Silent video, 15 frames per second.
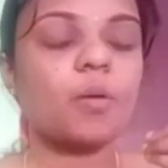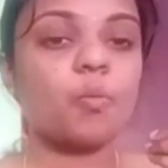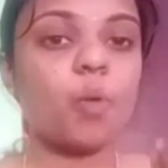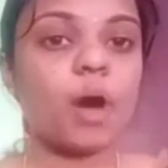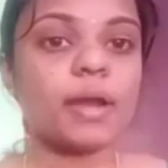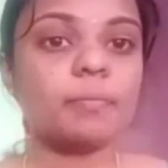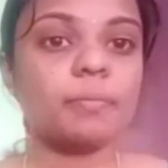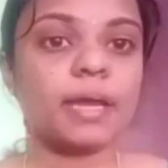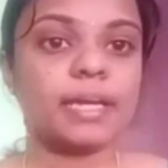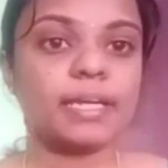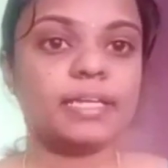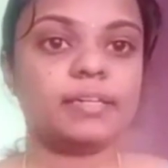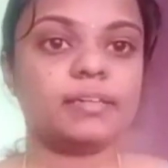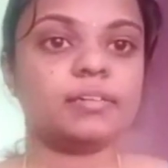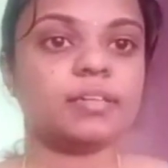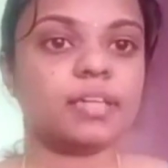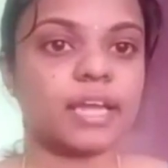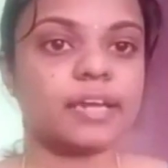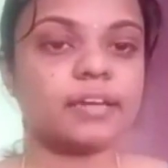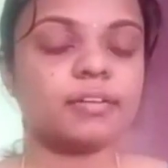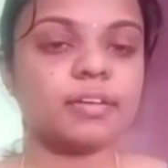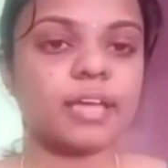1 by t,
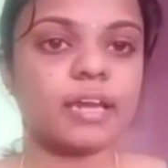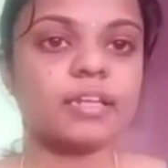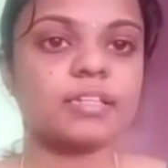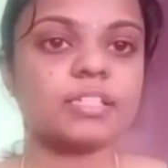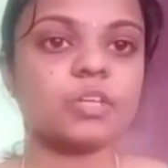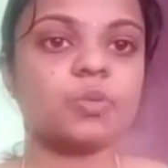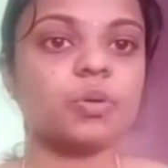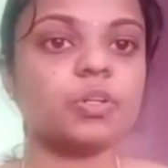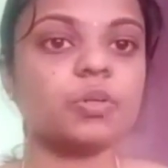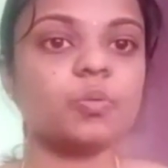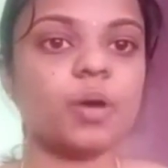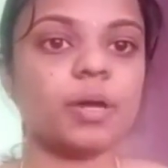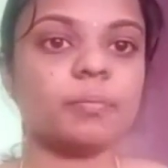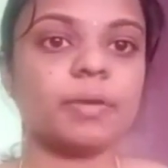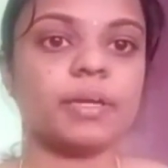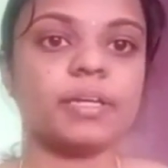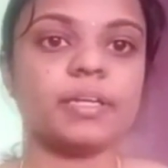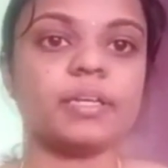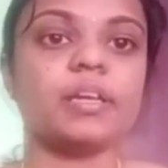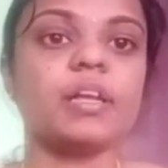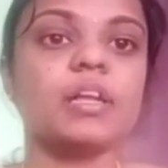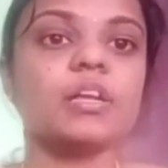right? N is equal to 1 by
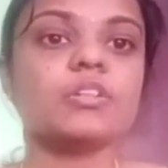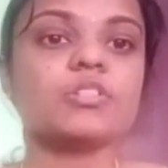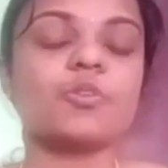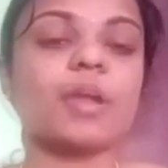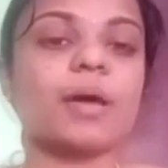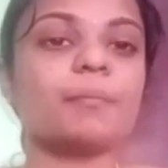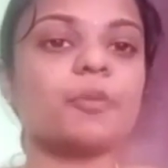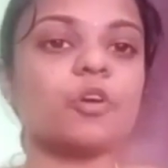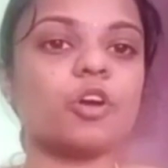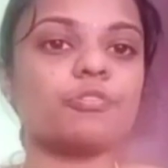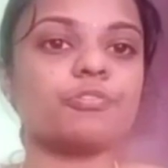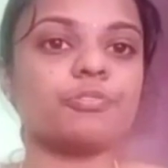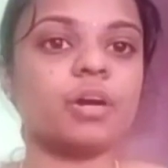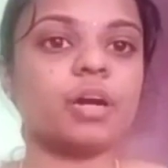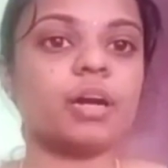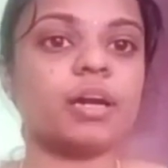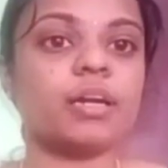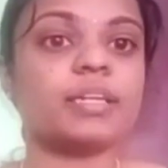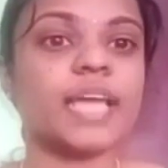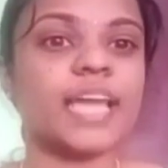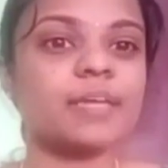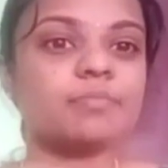t. So number of
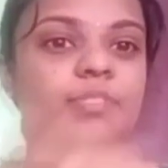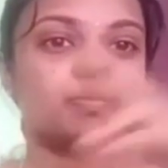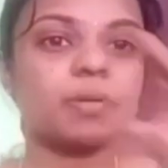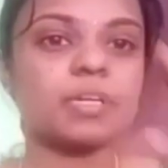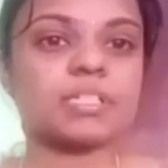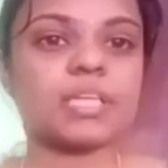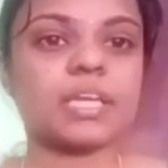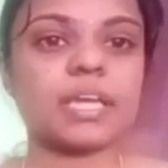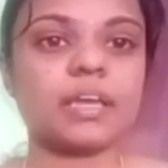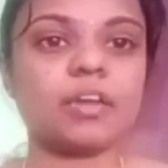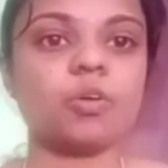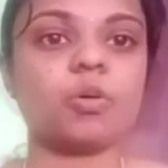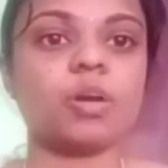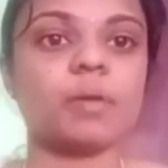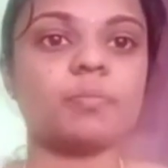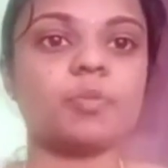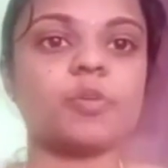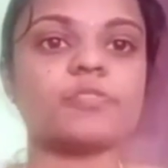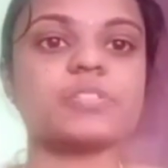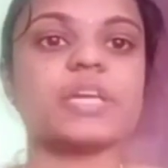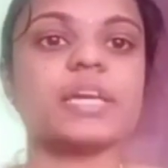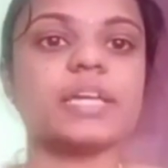times per second or number
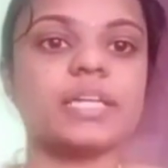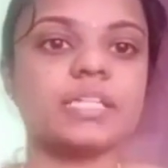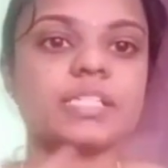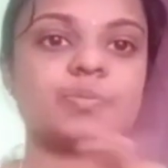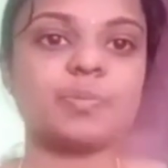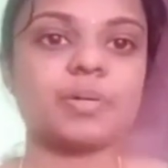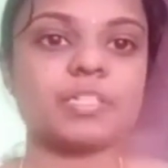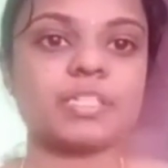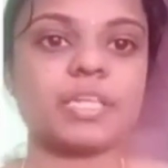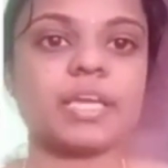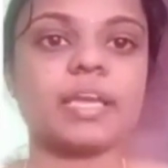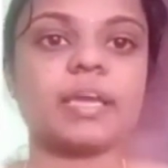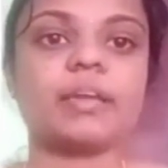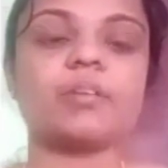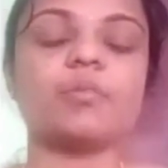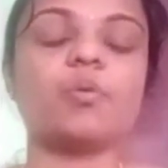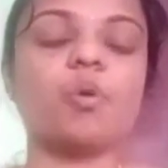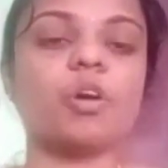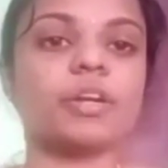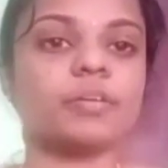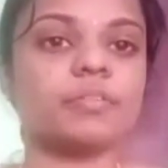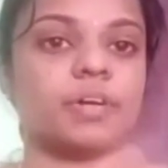of cycles per second,
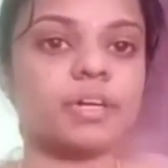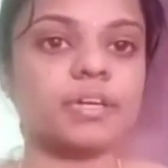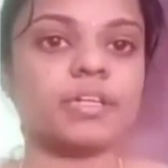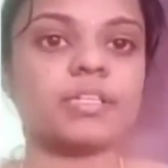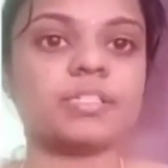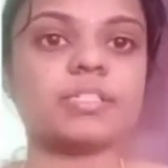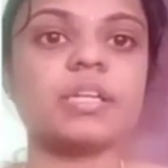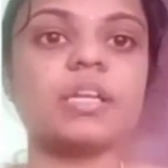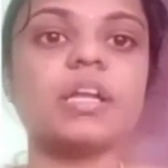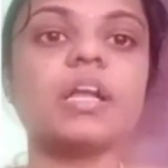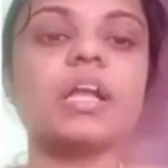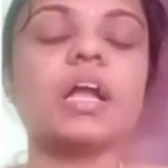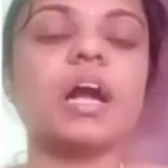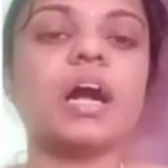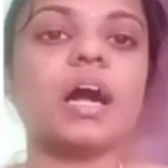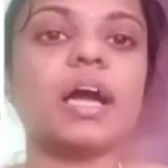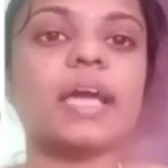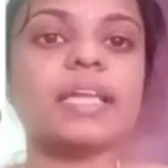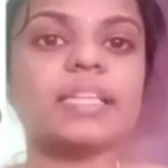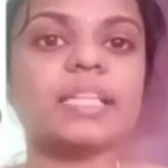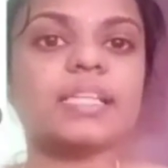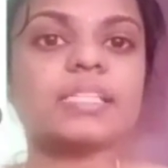whatever it is.
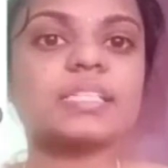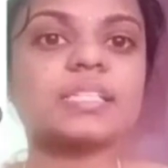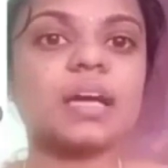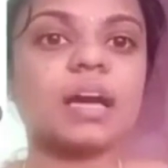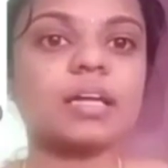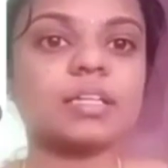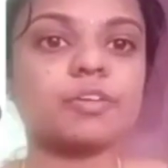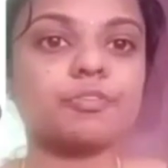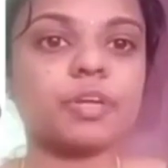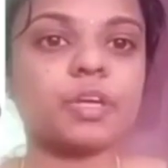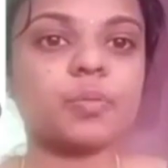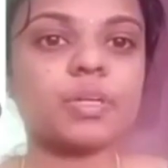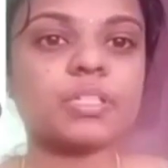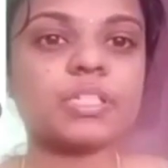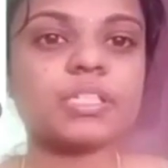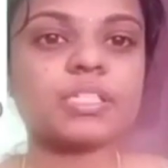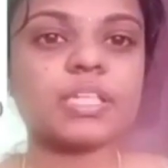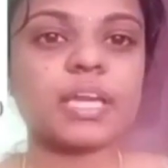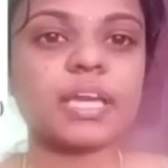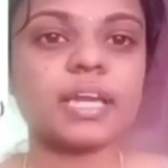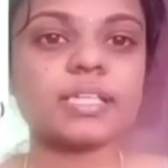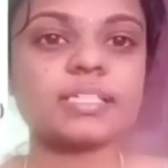In this, the frequency is
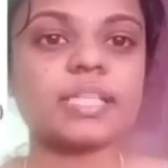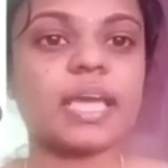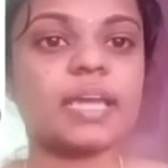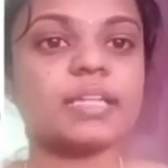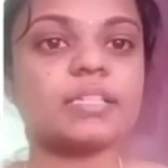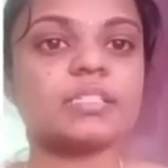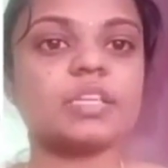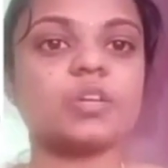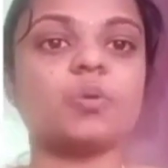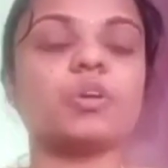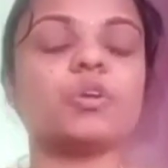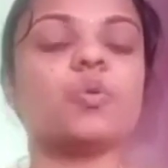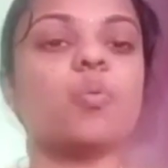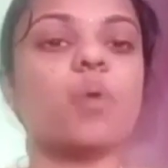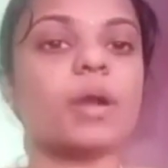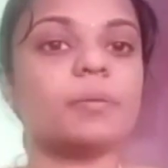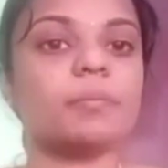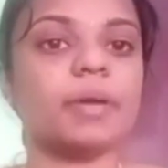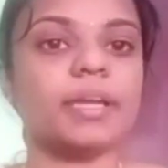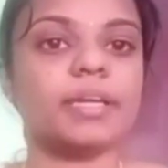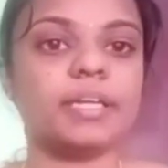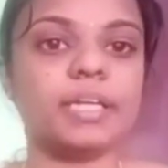taken as N is equal to 1
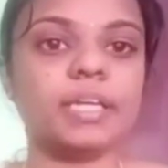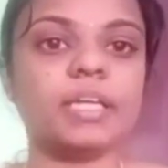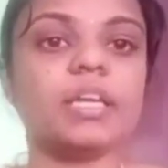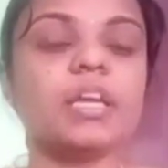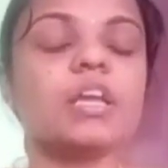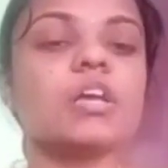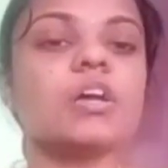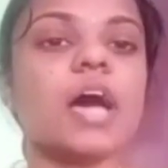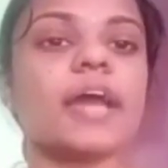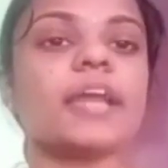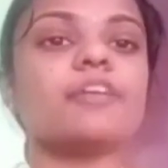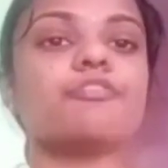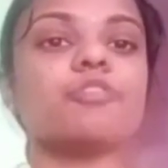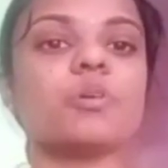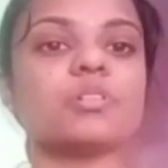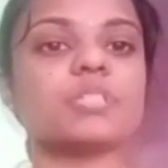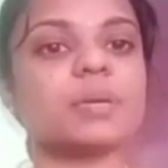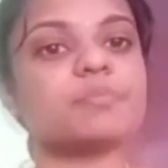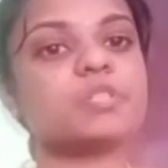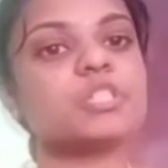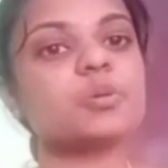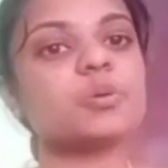by t. And if you are
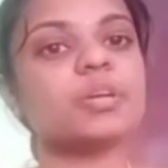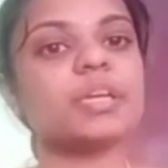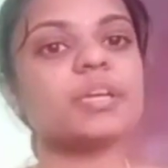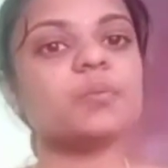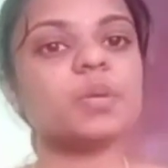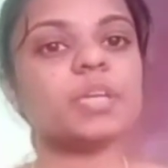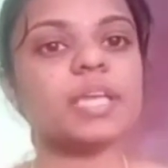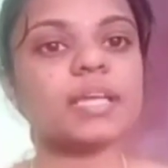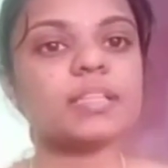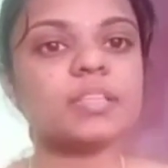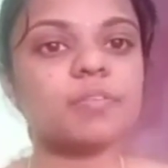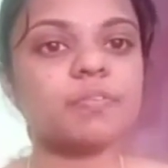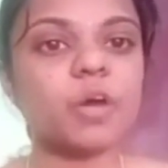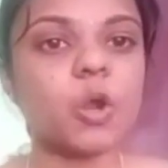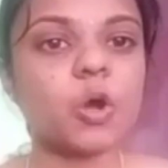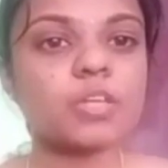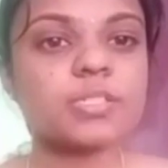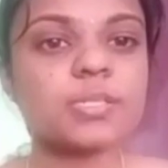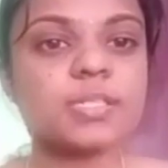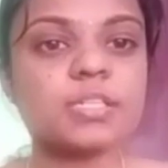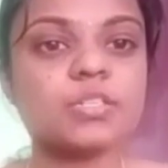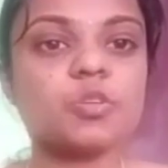substituting, we get the
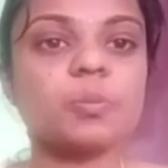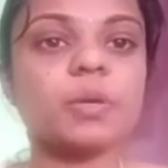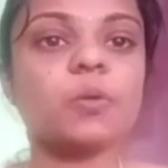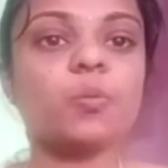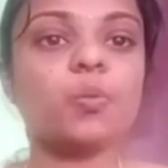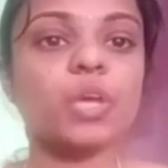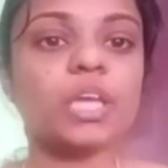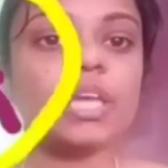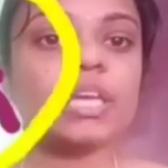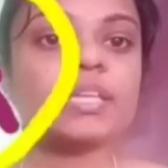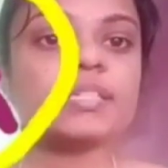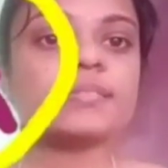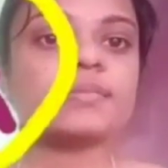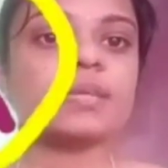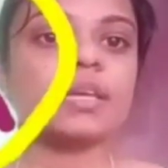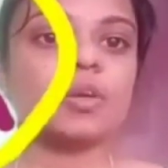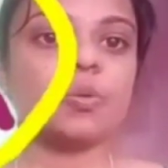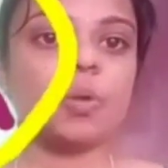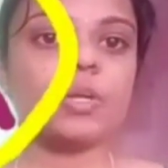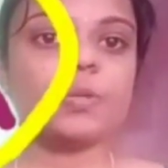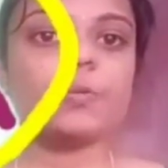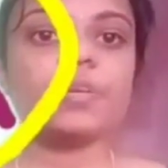velocity to be V is
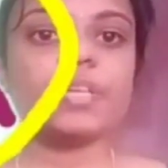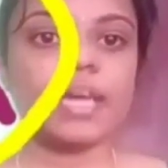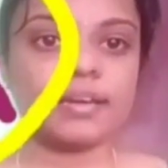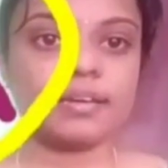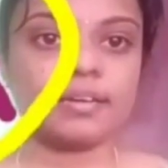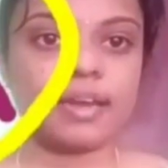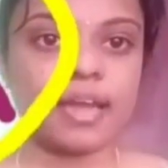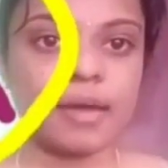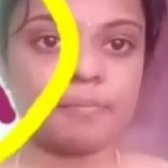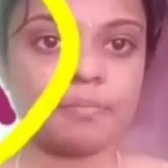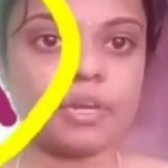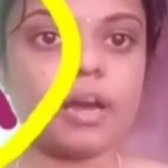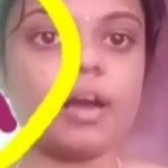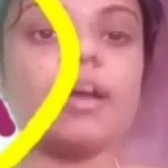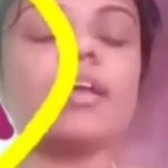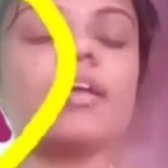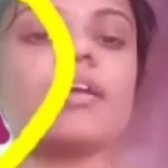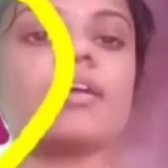equal to N lambda.